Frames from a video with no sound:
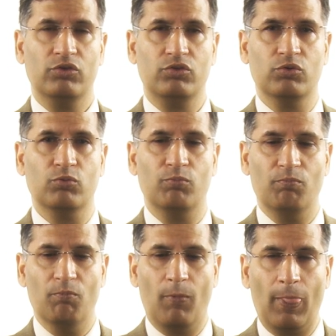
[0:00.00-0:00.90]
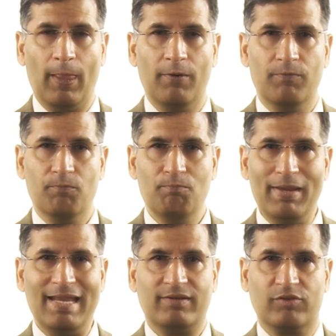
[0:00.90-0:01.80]
You
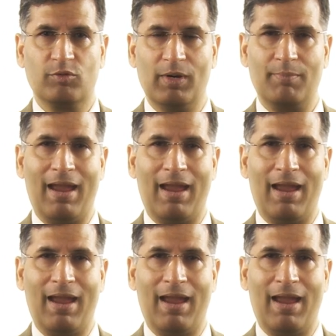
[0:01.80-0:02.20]
meet customer